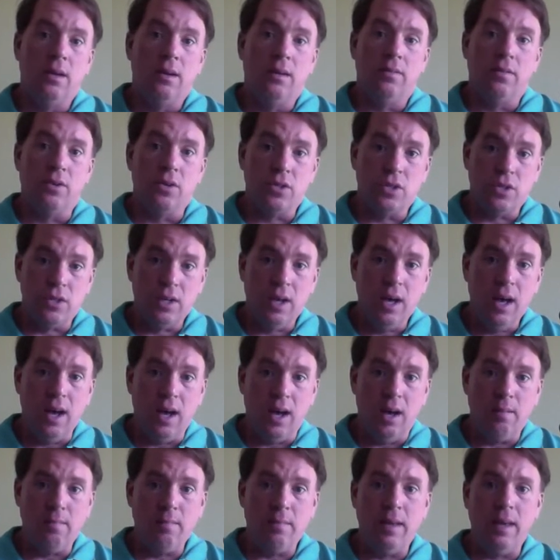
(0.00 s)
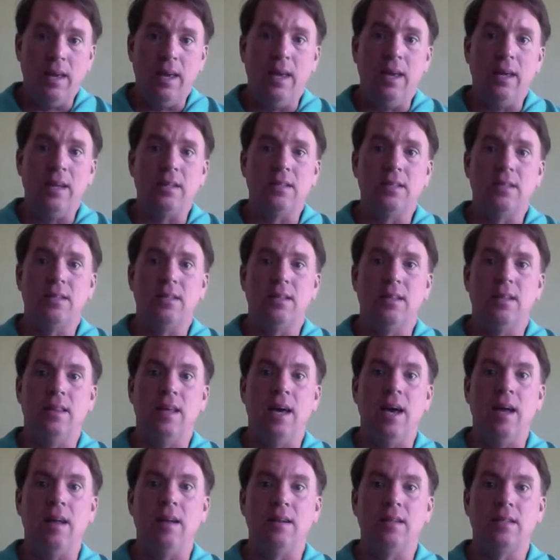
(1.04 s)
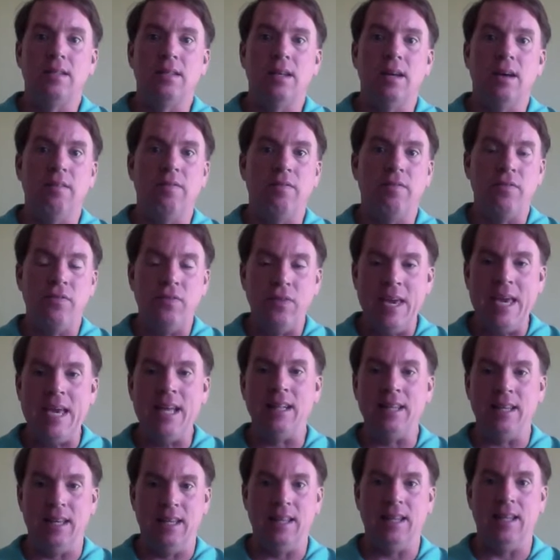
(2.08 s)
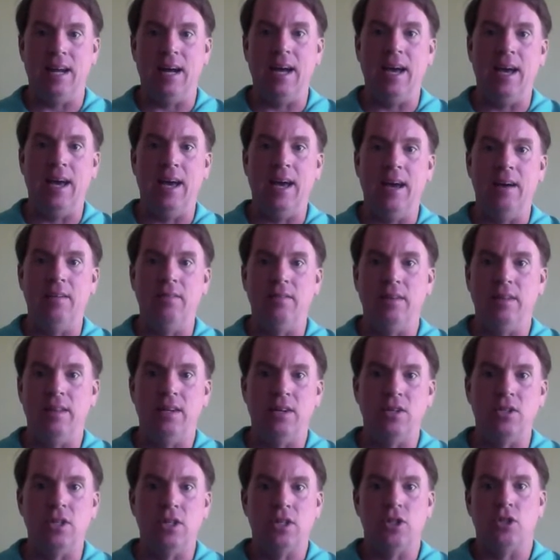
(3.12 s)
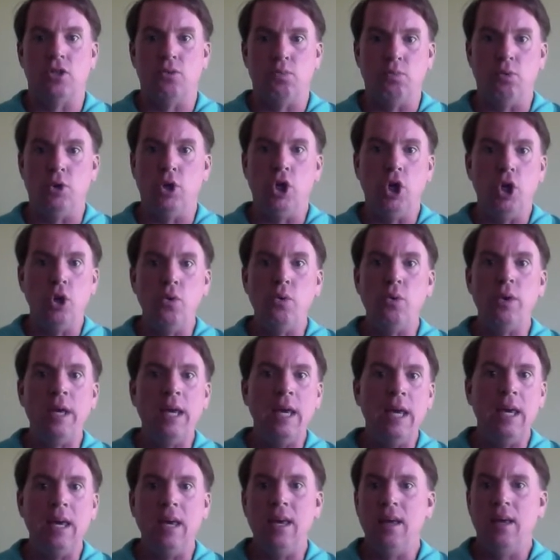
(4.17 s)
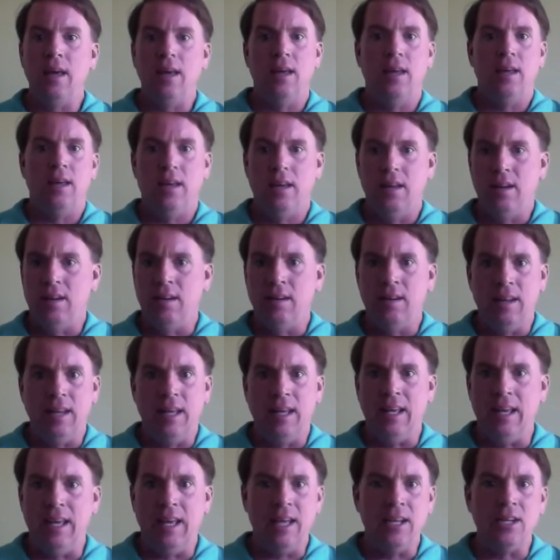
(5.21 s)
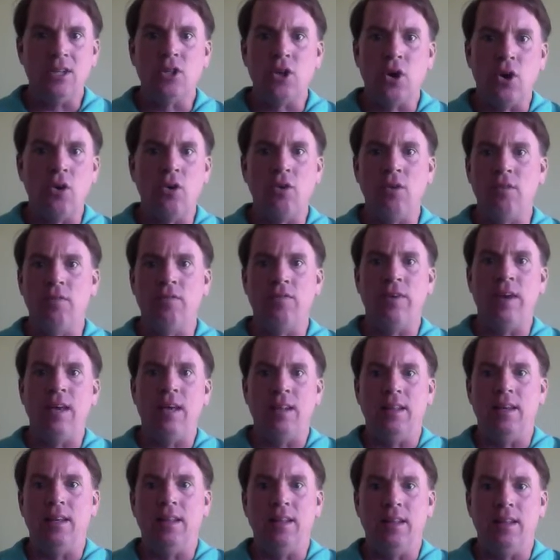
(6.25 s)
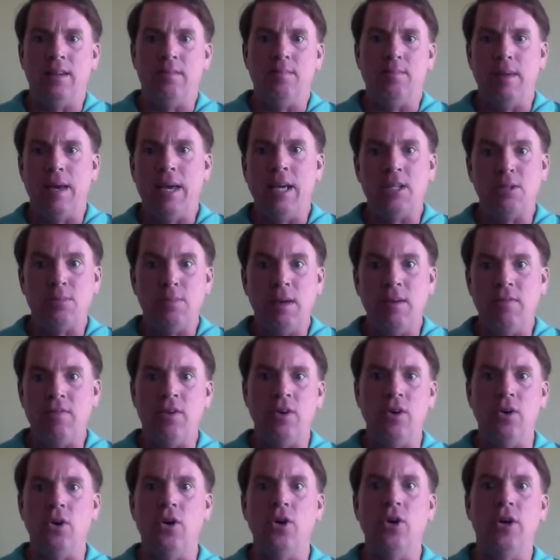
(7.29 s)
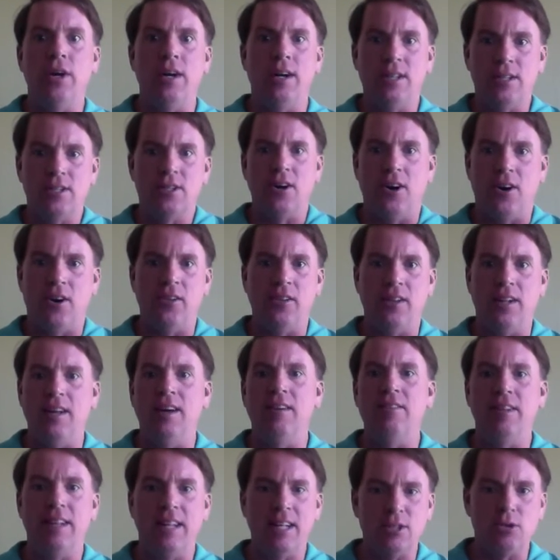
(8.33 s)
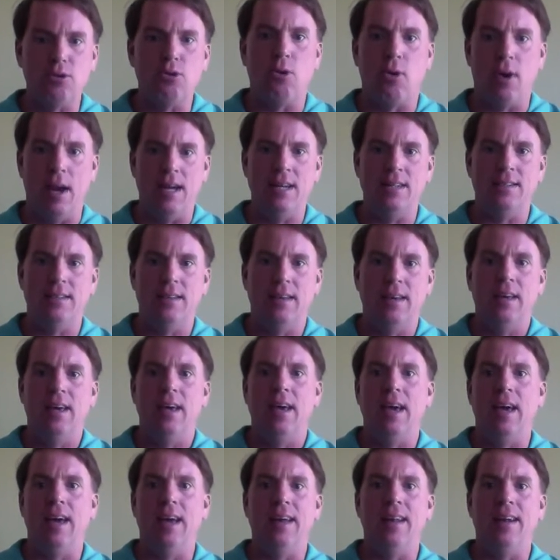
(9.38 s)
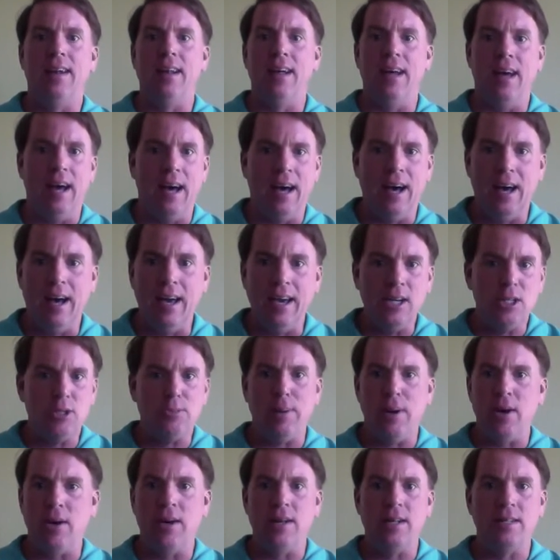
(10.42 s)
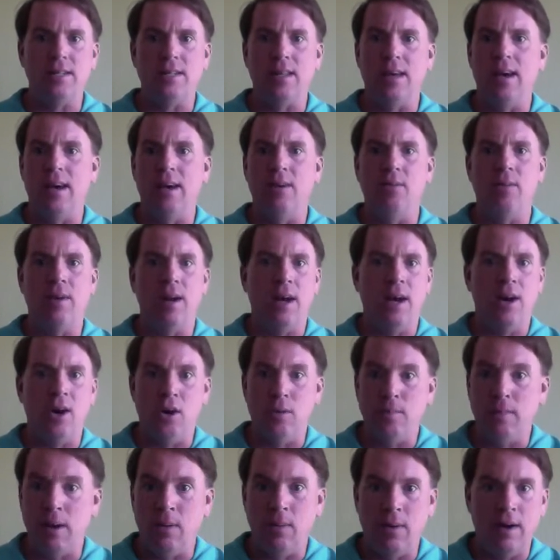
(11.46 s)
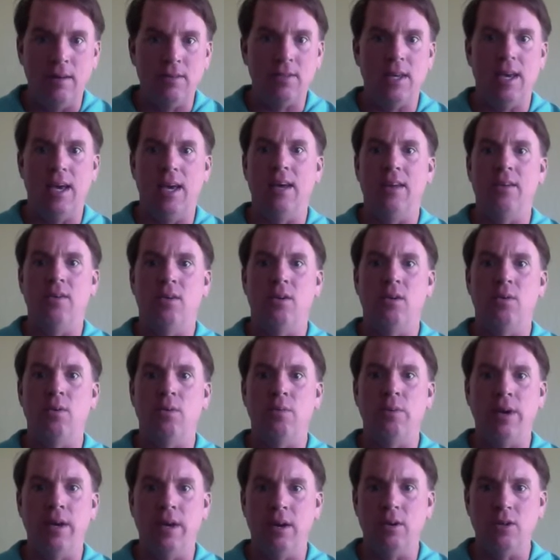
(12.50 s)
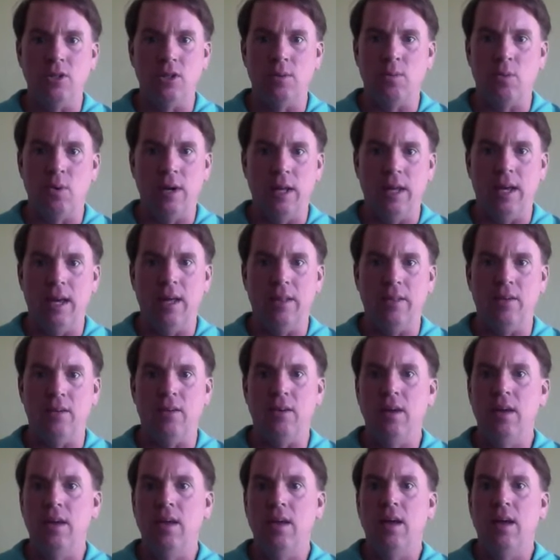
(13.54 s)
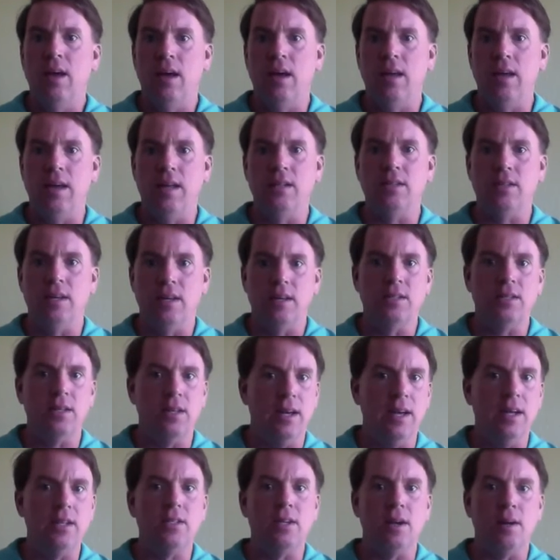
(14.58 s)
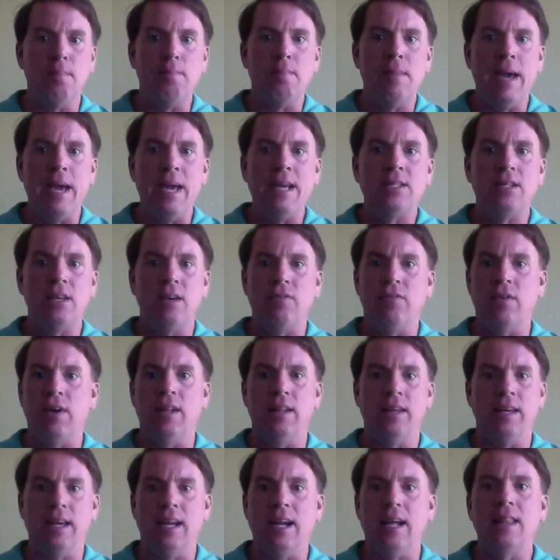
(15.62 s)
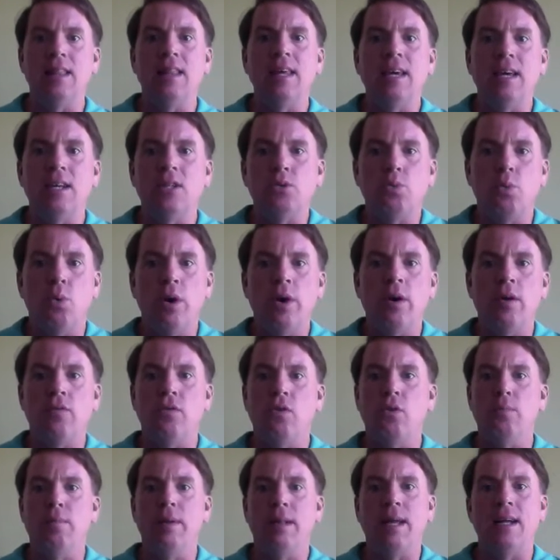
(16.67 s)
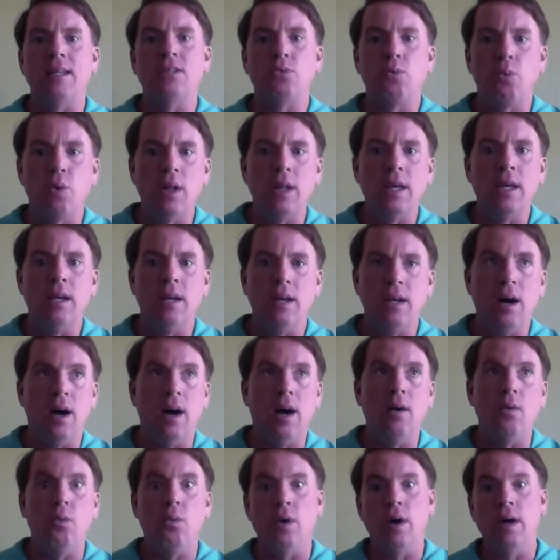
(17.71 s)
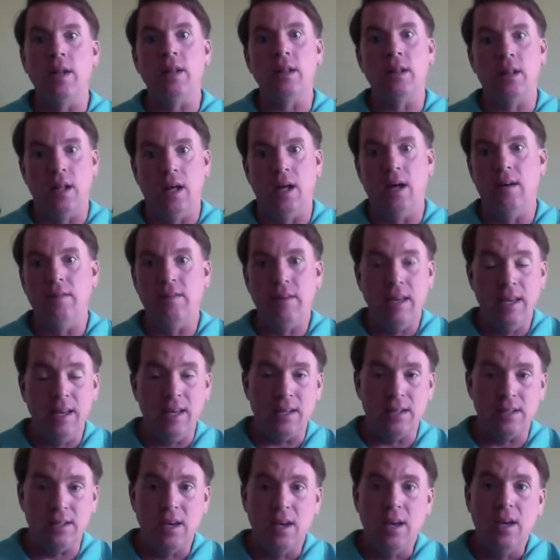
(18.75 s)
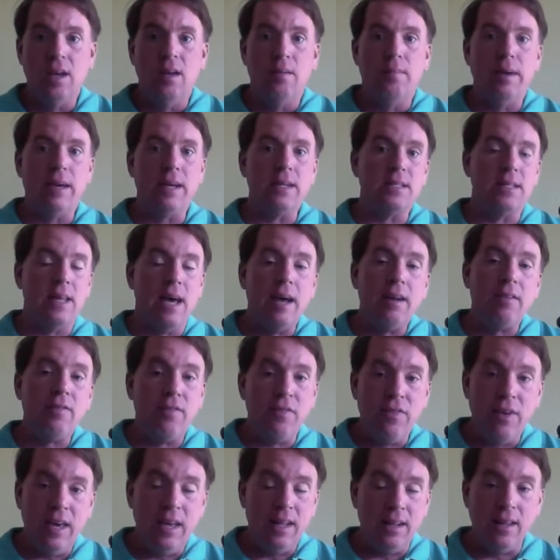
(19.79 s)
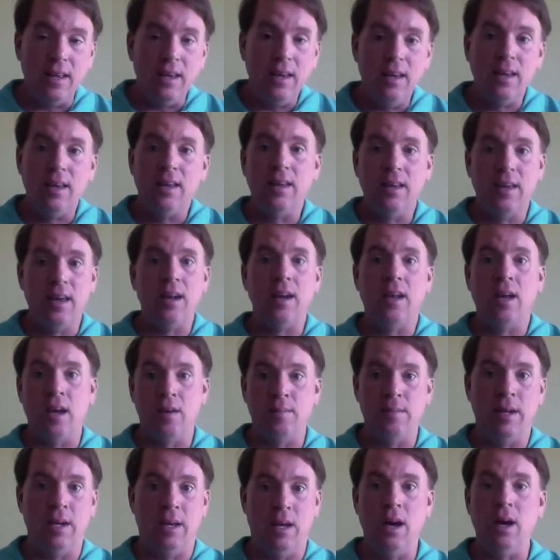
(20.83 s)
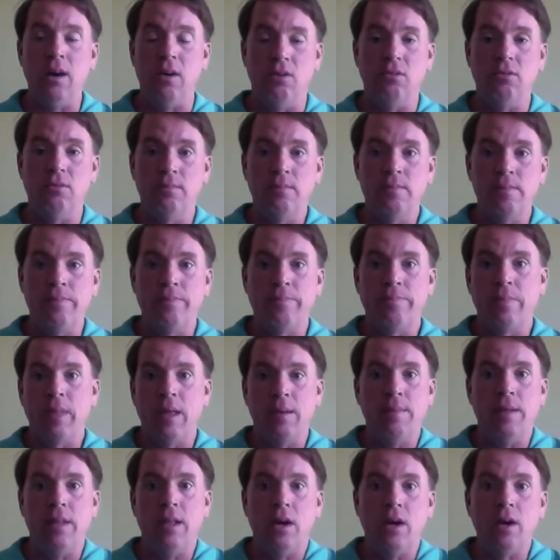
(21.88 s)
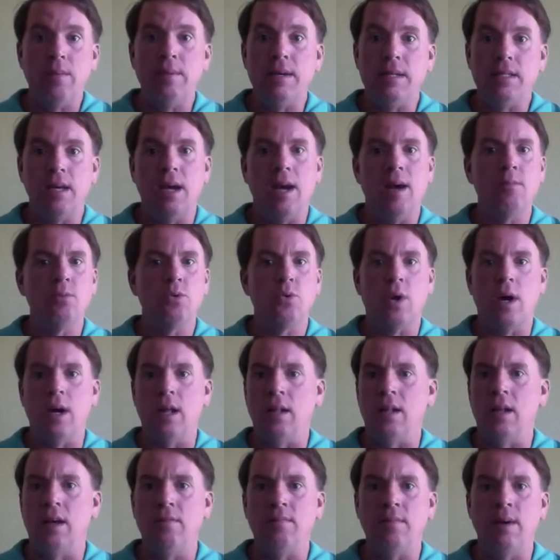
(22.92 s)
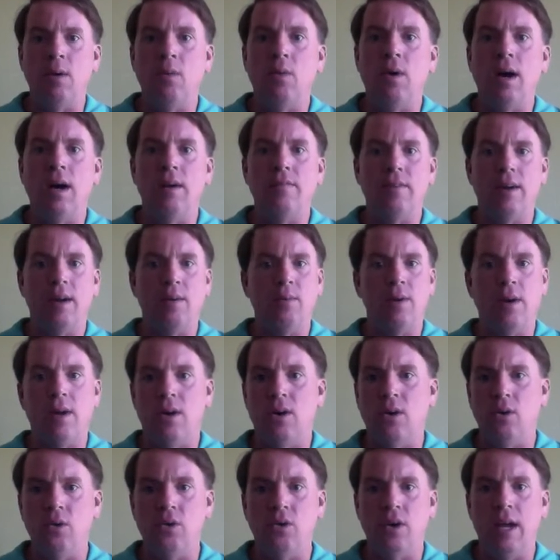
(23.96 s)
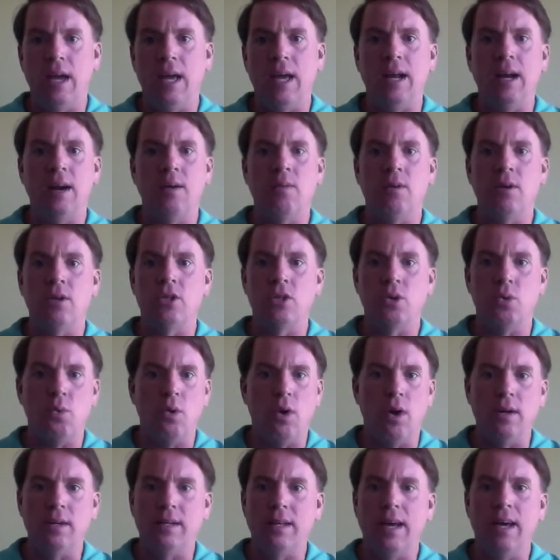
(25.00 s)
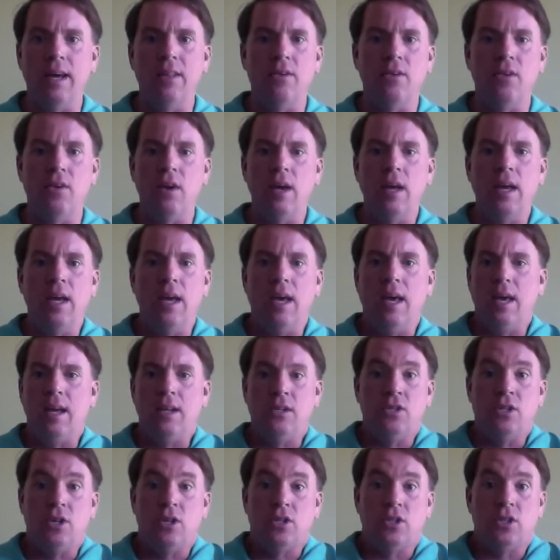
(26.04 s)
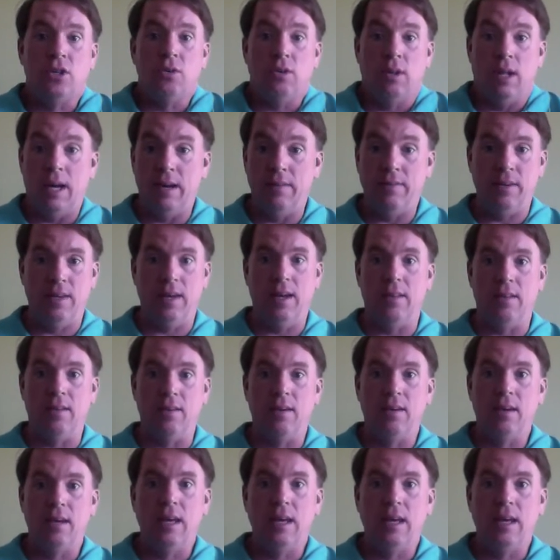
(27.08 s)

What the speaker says: For some, that's a feeling that I have. There's this gooey internal feeling that makes me feel good, and it's called love, and that's great. And I experience that when I hold my wife's hand or when we go somewhere together. It's an amazing feeling, and I think it's wonderful, but that's really not what love is, because that feeling can come and go. I mean, there can be times where I love my wife and I want to hold her hand and I want us to walk together and just do life together.